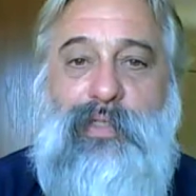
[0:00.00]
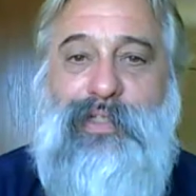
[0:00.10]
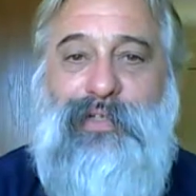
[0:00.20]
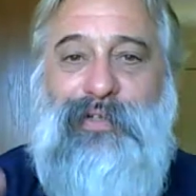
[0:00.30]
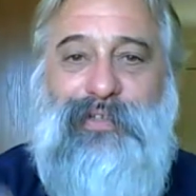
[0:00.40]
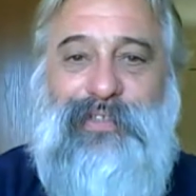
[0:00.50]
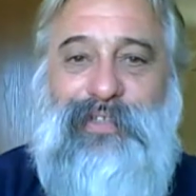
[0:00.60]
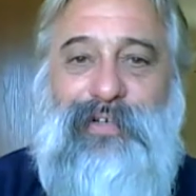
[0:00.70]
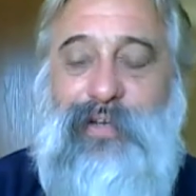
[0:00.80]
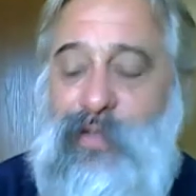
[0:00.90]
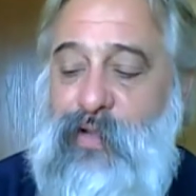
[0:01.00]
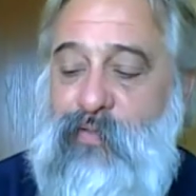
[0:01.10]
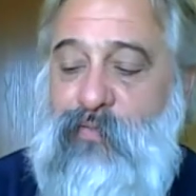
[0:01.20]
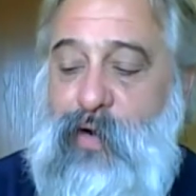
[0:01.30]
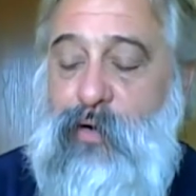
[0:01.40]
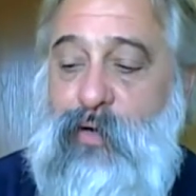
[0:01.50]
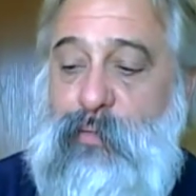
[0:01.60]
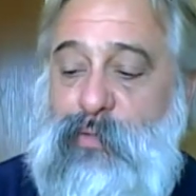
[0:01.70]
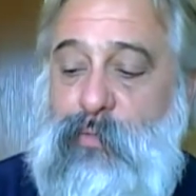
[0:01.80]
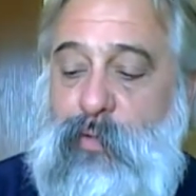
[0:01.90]
Boys and girls there in the
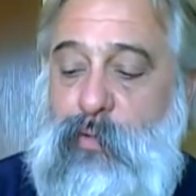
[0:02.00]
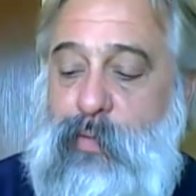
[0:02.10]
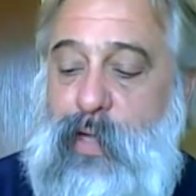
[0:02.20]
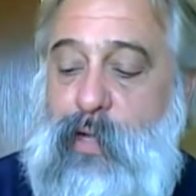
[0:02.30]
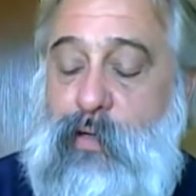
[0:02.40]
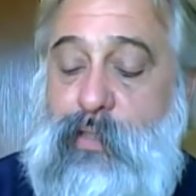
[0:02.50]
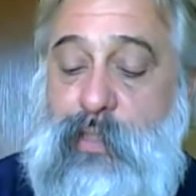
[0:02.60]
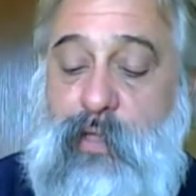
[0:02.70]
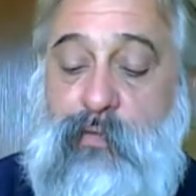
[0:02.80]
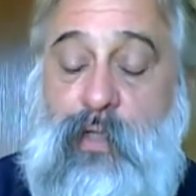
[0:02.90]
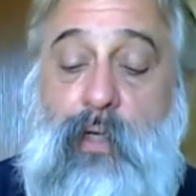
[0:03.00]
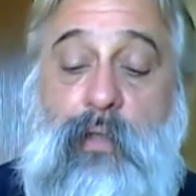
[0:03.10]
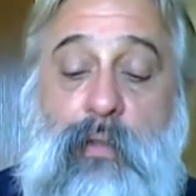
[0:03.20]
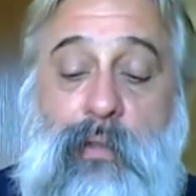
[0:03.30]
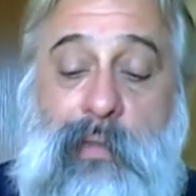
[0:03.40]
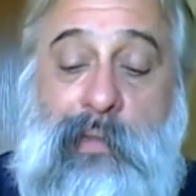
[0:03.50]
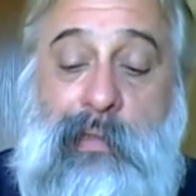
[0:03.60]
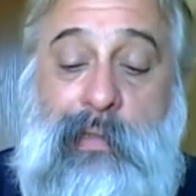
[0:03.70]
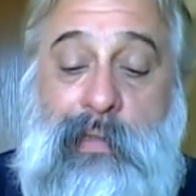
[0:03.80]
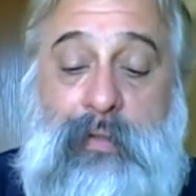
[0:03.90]
firearms world, we got ourselves a
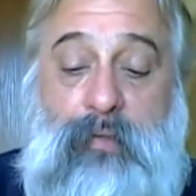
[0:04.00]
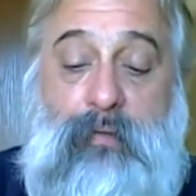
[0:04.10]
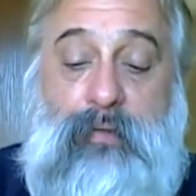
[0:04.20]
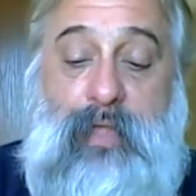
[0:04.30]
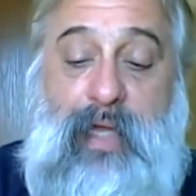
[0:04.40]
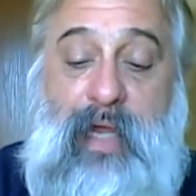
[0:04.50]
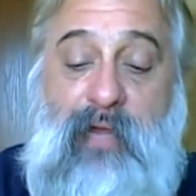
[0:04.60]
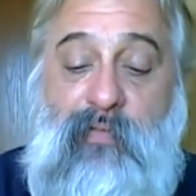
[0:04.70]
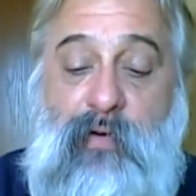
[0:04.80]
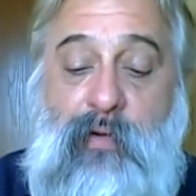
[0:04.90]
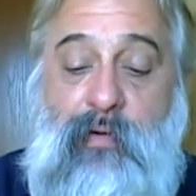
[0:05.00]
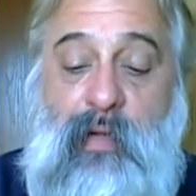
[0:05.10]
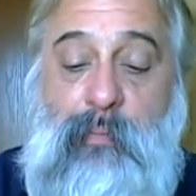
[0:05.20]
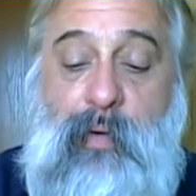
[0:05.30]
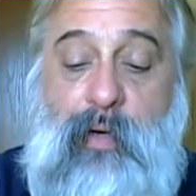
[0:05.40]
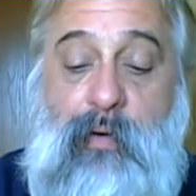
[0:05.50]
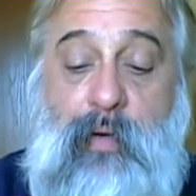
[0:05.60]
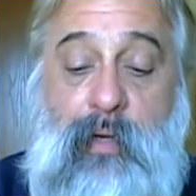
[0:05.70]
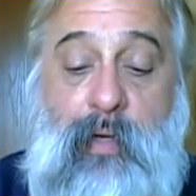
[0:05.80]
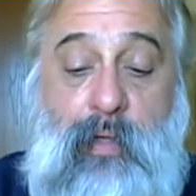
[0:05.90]
Thursday afternoon up
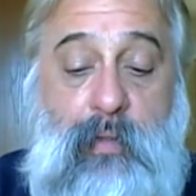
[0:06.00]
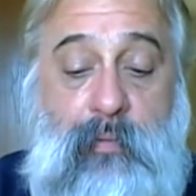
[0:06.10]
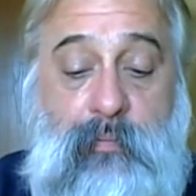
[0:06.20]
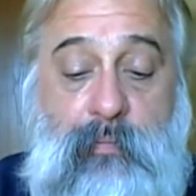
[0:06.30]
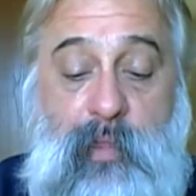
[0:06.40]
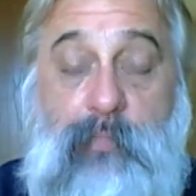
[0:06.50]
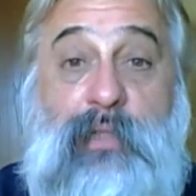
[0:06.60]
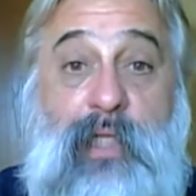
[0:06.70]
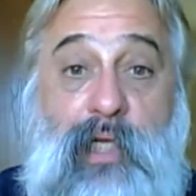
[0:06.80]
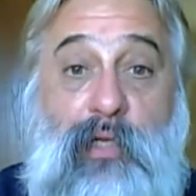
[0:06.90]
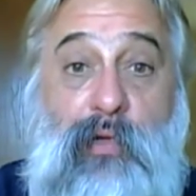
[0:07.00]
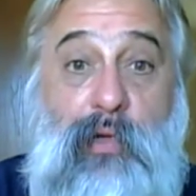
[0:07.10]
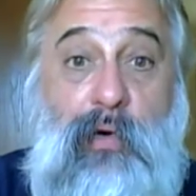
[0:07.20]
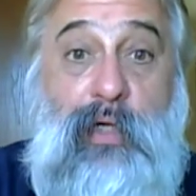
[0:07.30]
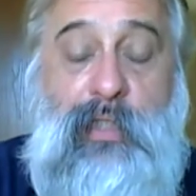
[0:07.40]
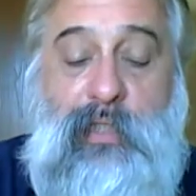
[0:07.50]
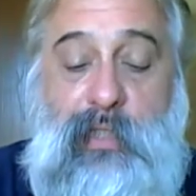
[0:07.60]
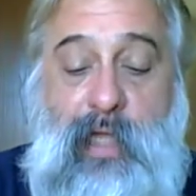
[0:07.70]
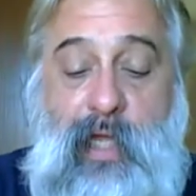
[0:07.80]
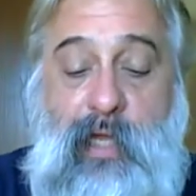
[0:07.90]
here in upstate New
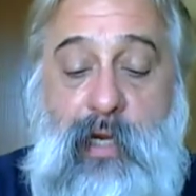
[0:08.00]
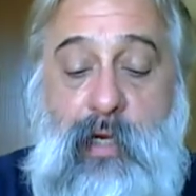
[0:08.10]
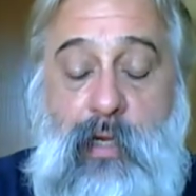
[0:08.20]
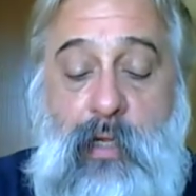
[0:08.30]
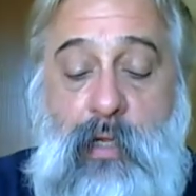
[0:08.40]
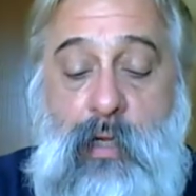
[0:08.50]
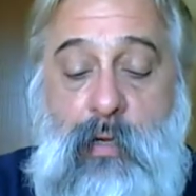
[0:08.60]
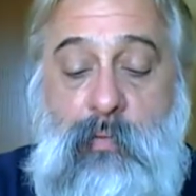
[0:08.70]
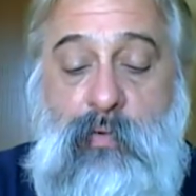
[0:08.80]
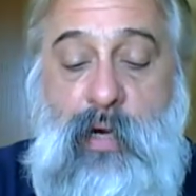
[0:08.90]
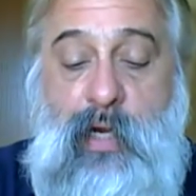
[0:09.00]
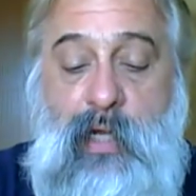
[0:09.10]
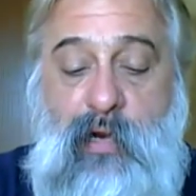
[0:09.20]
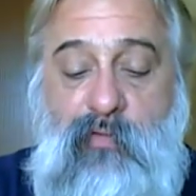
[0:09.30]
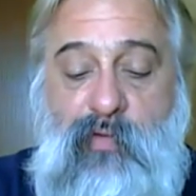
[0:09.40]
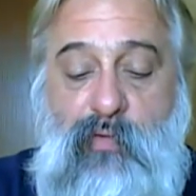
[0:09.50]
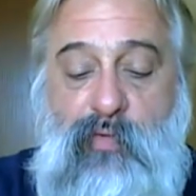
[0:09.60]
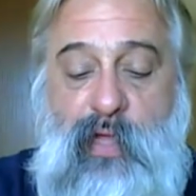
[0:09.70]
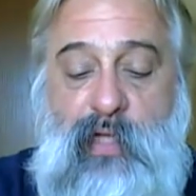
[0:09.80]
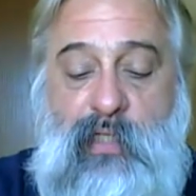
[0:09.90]
Yorkistan and trying to get a few
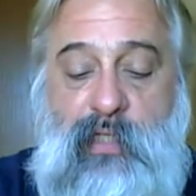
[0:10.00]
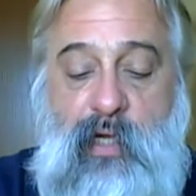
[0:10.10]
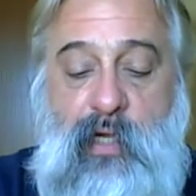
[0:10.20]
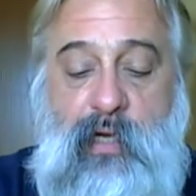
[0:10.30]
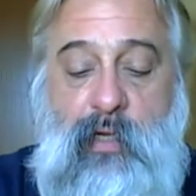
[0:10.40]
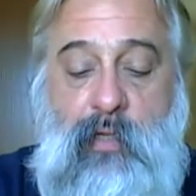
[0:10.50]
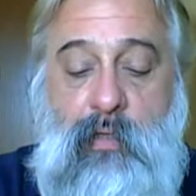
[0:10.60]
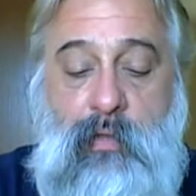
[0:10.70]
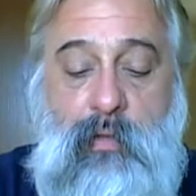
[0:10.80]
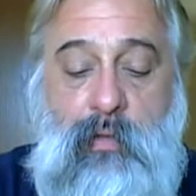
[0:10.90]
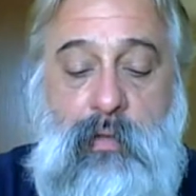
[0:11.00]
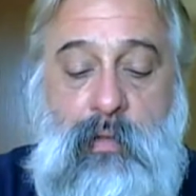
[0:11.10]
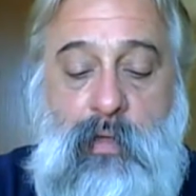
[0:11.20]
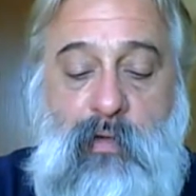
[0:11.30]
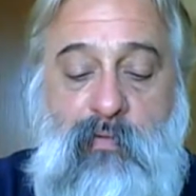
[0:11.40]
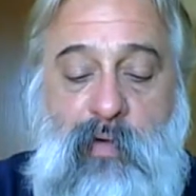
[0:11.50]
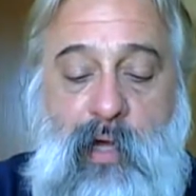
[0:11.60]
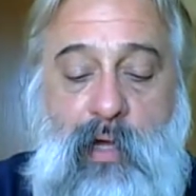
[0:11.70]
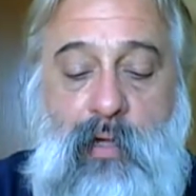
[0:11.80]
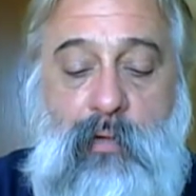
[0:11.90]
things done.
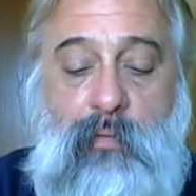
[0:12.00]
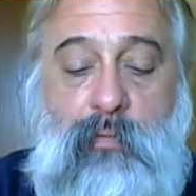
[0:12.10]
I've